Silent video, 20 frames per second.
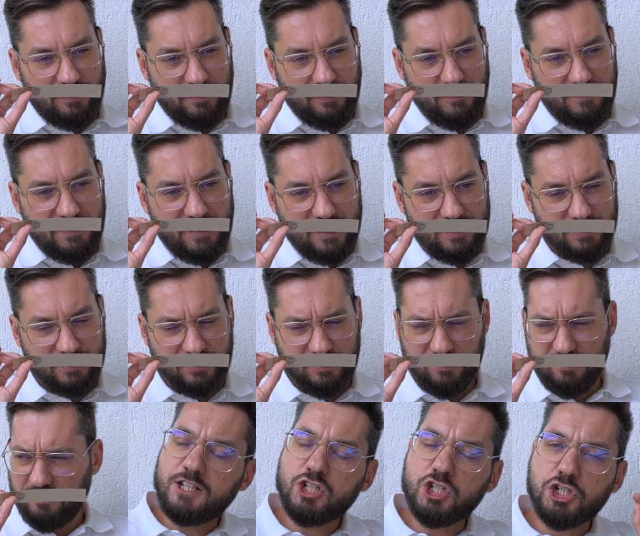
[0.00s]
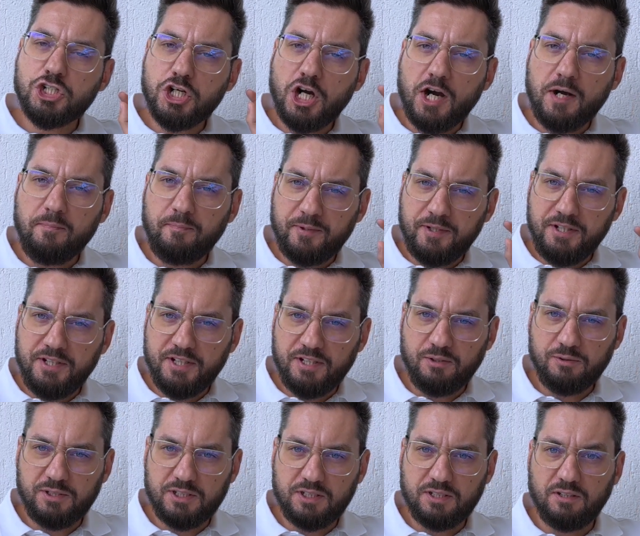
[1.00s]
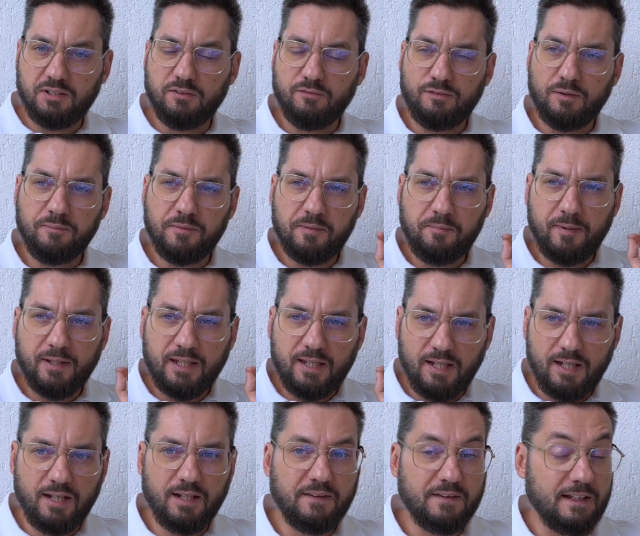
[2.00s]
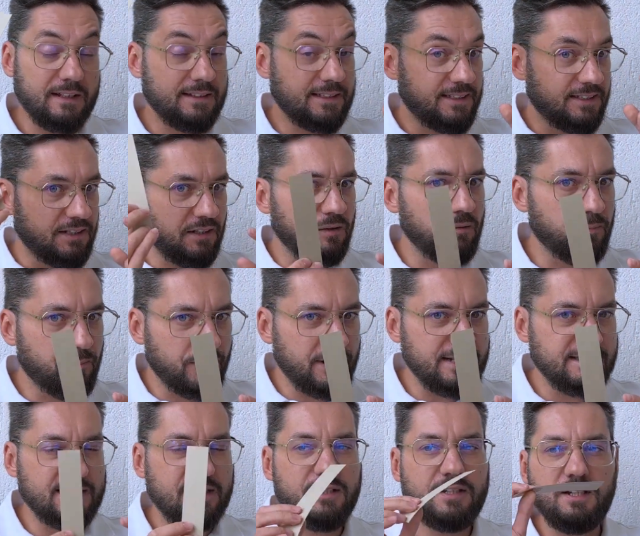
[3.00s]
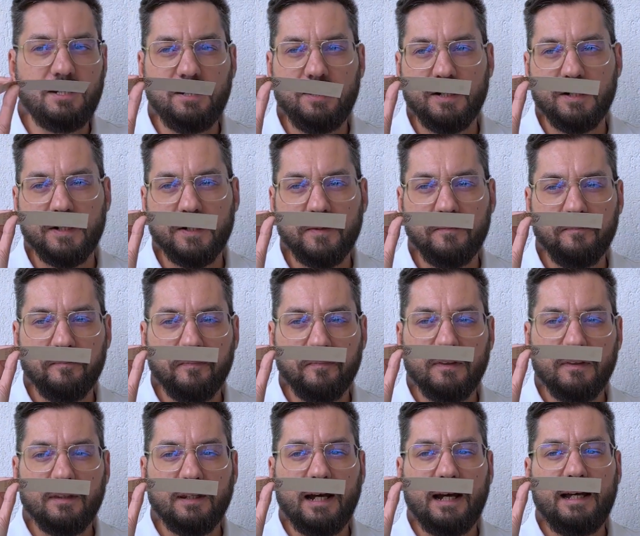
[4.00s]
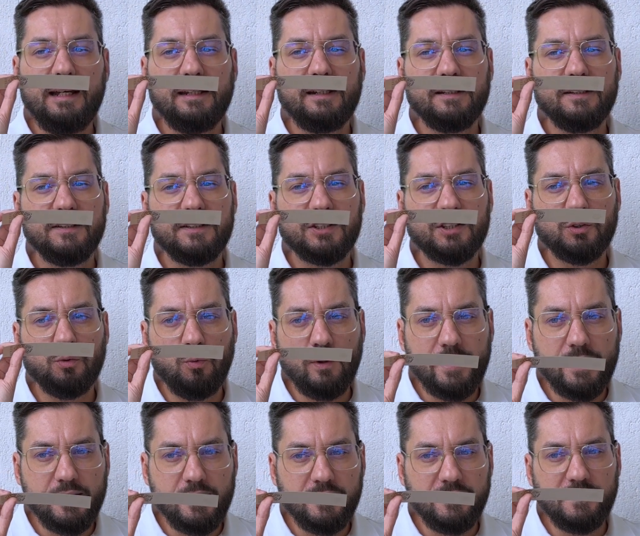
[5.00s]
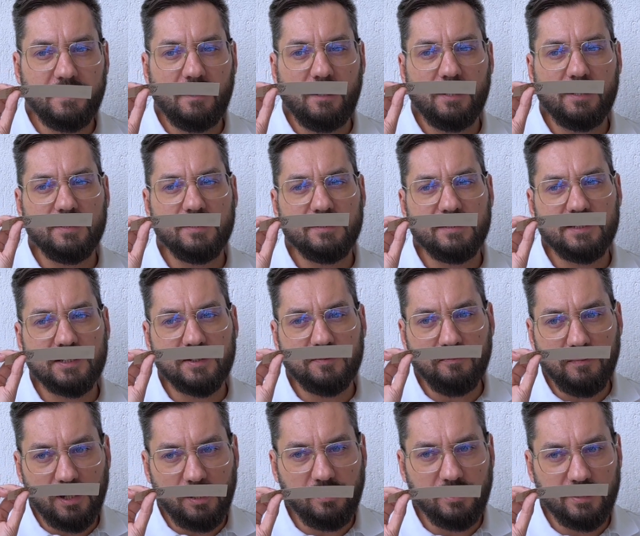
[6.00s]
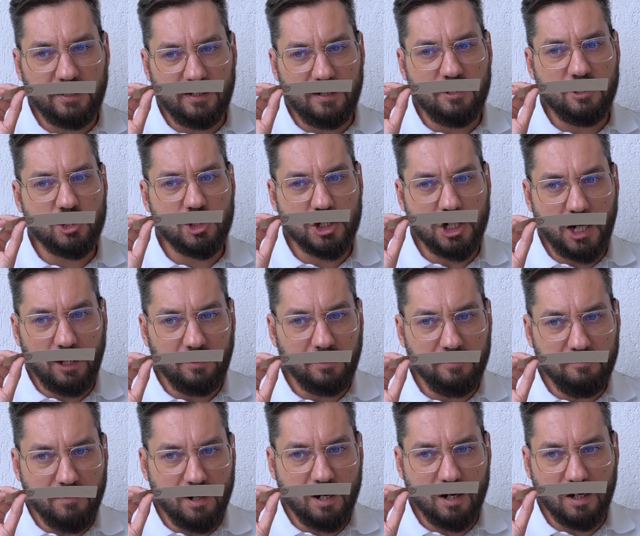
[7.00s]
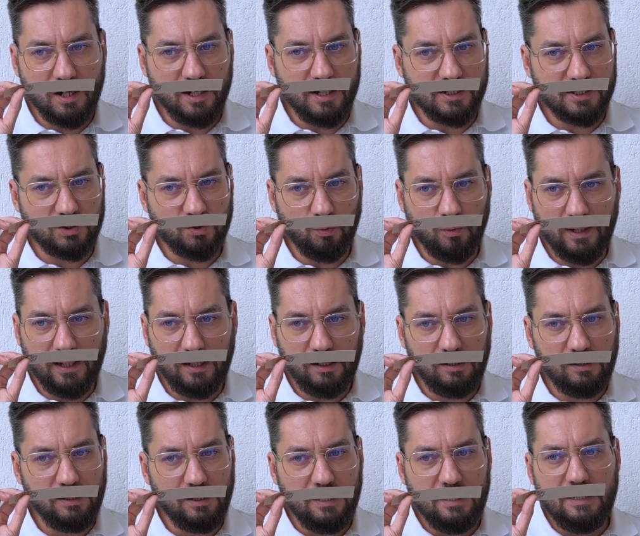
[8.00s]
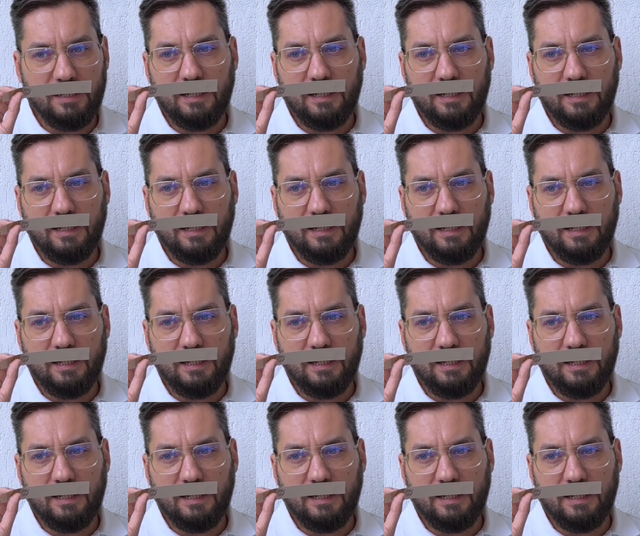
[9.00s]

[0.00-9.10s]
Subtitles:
that sharp note from the beginning that's still present here, I can swear that I can smell it in Shalimar as well.